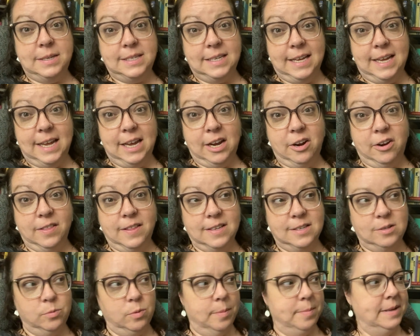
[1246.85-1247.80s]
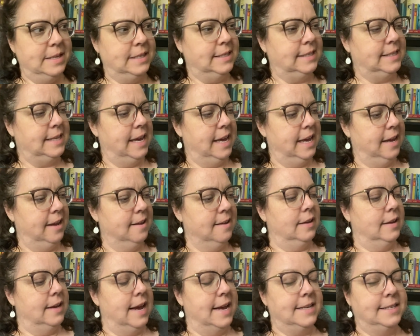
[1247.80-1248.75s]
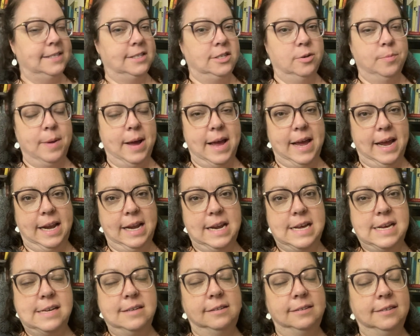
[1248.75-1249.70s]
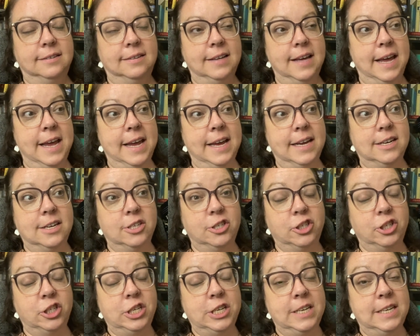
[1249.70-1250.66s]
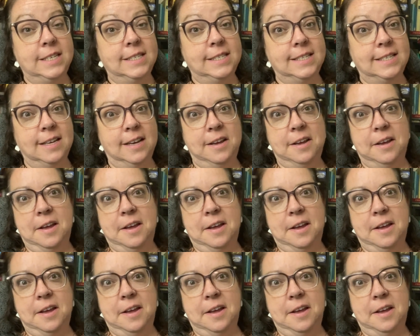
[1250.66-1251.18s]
to hear this woman sing, Estermine, and she's